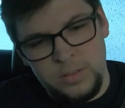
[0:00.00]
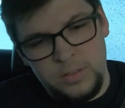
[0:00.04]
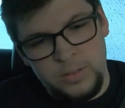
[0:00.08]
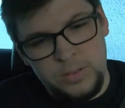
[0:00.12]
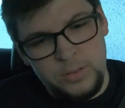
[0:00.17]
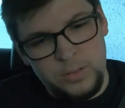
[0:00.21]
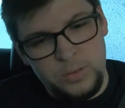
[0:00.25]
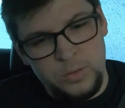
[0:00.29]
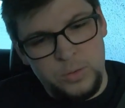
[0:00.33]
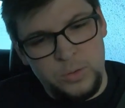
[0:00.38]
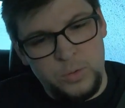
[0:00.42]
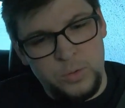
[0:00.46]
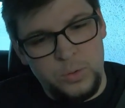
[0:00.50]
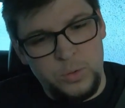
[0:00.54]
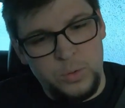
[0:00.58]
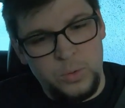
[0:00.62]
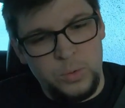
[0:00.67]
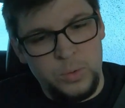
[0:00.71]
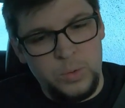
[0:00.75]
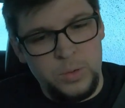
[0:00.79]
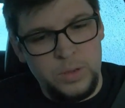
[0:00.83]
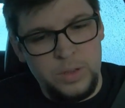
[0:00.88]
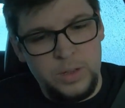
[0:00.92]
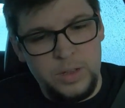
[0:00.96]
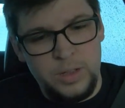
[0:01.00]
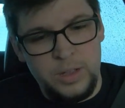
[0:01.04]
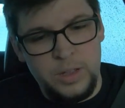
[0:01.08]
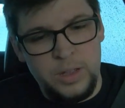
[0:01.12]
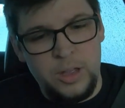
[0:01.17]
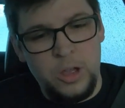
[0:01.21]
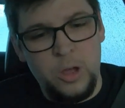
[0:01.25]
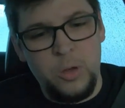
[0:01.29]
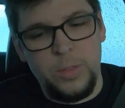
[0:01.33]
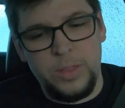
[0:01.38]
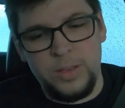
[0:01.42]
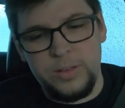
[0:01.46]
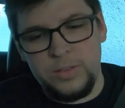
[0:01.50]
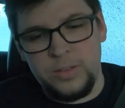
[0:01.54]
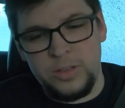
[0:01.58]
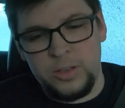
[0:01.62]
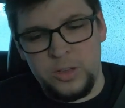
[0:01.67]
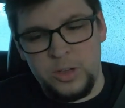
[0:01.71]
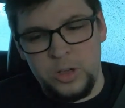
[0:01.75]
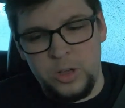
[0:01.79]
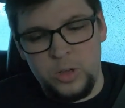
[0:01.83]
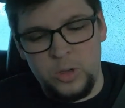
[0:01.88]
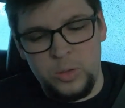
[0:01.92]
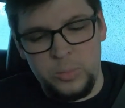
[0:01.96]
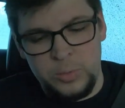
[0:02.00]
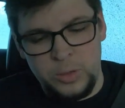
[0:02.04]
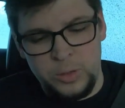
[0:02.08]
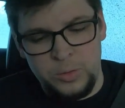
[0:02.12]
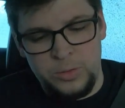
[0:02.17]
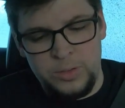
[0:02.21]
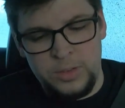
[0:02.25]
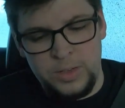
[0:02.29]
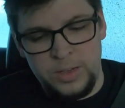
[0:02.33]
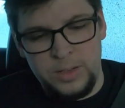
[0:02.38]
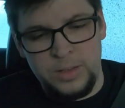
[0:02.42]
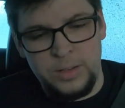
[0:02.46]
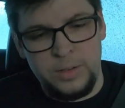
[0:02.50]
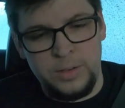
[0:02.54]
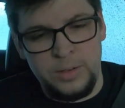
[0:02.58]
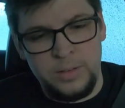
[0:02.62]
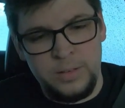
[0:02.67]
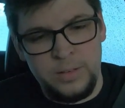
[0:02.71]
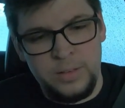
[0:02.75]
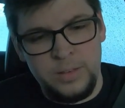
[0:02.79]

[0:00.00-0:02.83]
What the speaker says: to, oh, that's the Gull Motel,